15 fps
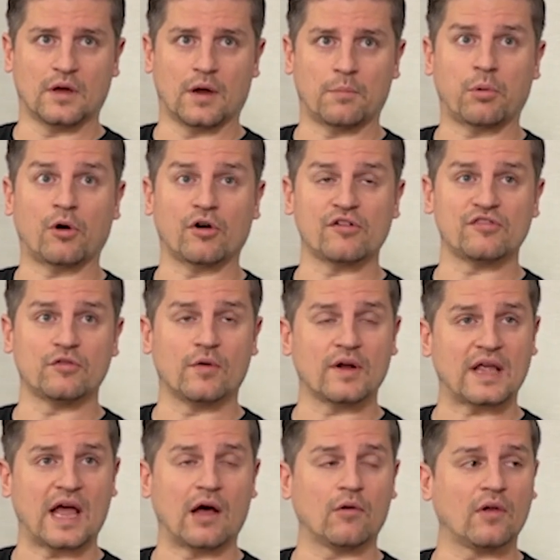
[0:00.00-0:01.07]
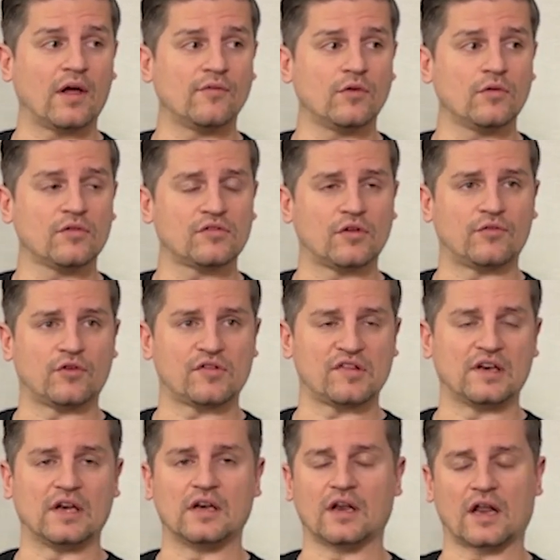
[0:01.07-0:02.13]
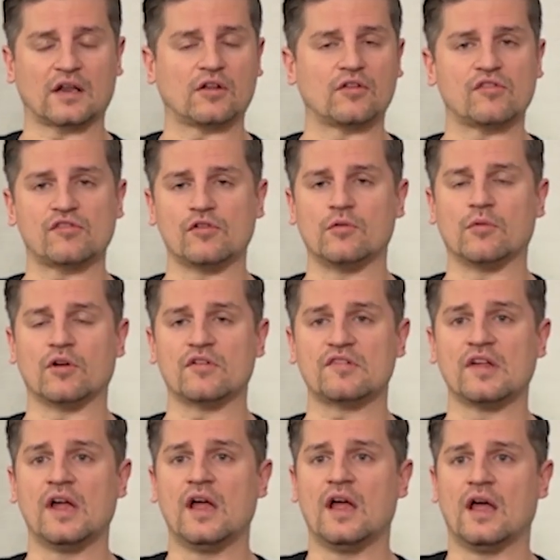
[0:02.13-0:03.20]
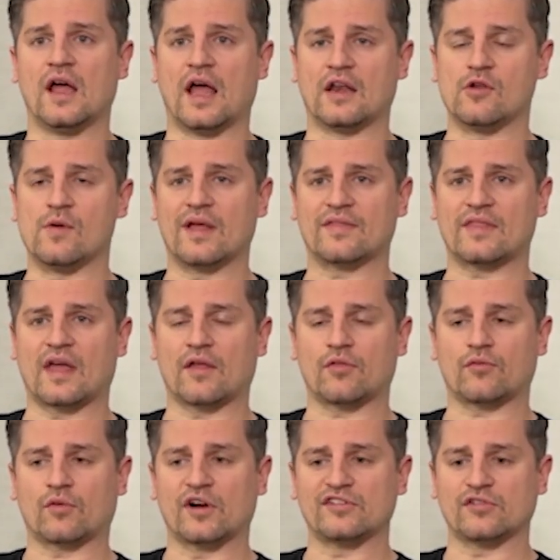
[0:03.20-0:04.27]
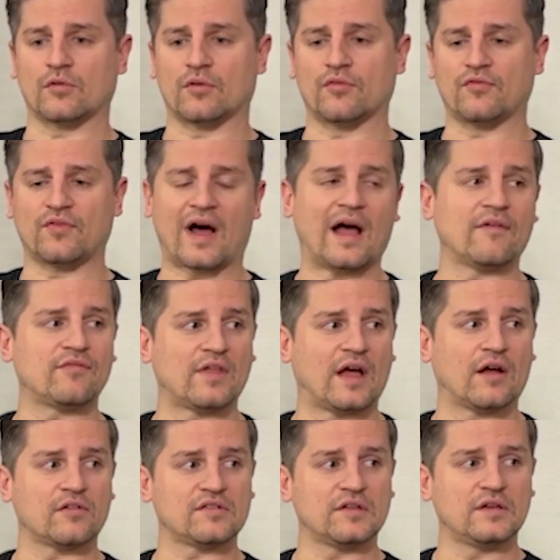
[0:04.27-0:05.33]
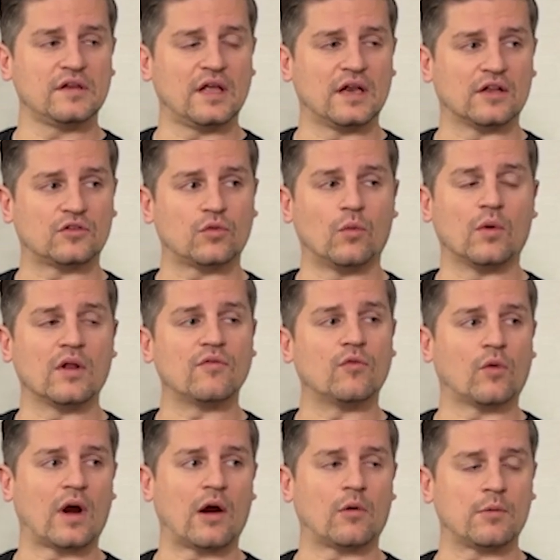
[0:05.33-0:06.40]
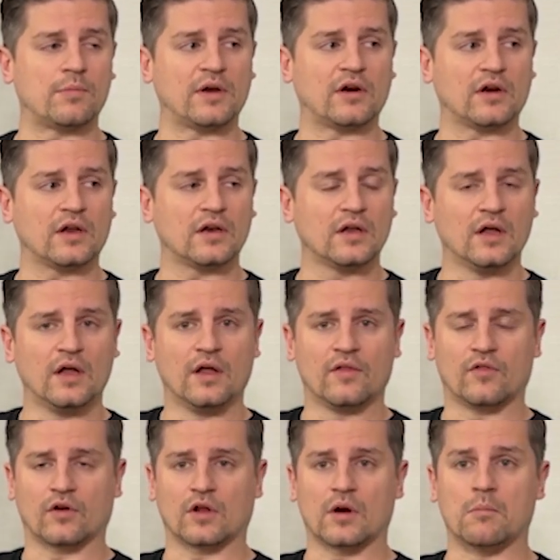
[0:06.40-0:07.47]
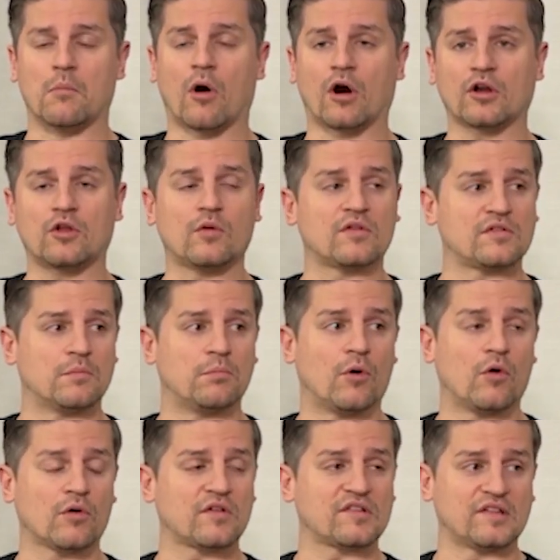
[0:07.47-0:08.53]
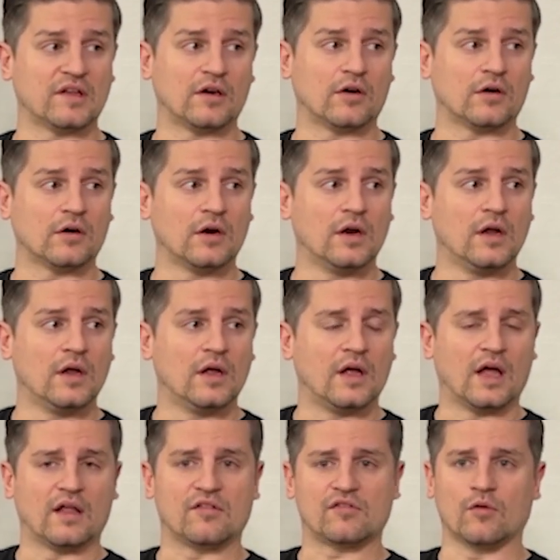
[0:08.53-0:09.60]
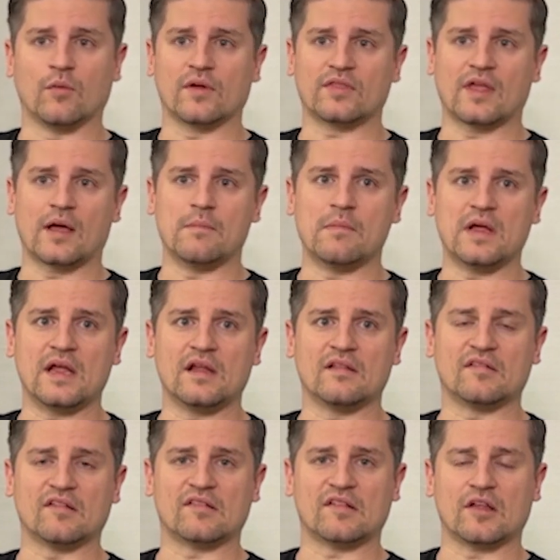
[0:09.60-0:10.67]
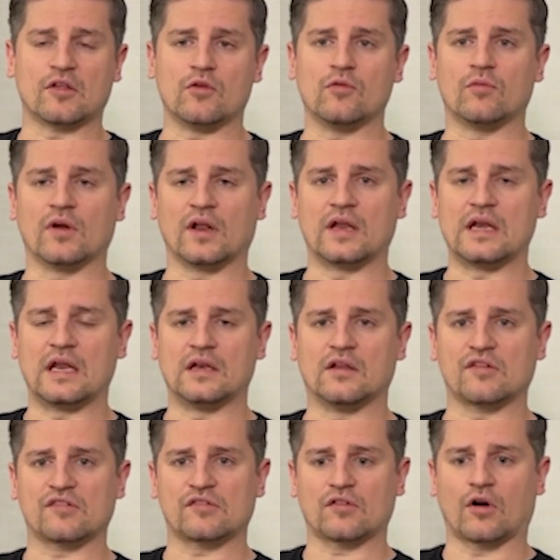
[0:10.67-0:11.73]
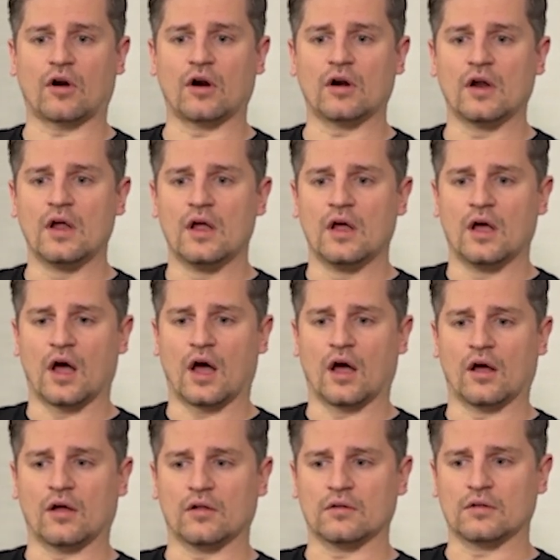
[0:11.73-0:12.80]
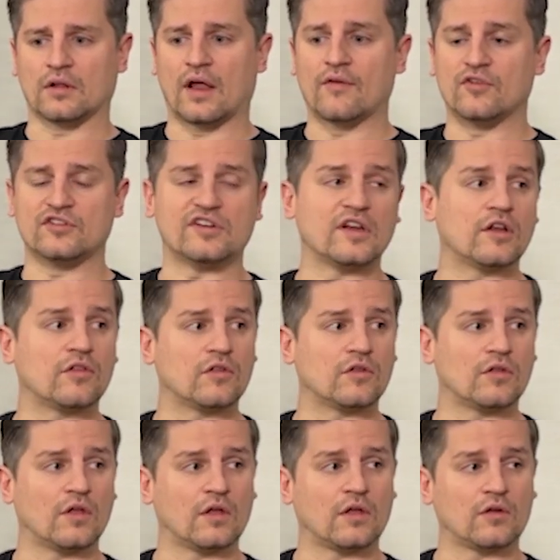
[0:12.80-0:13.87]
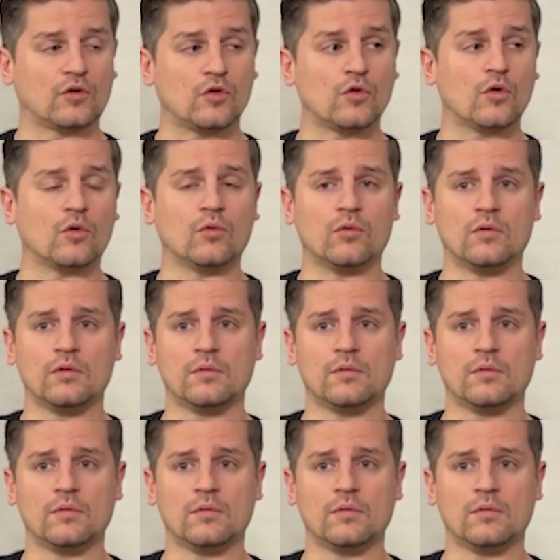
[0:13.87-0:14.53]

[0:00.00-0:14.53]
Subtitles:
personal account level. So if you're sending to like consumers and you hit that threshold of 5,000 in a 24-hour period, they're going to mark you as a bulk sender. And so what that means is that you really need to start leveraging the Google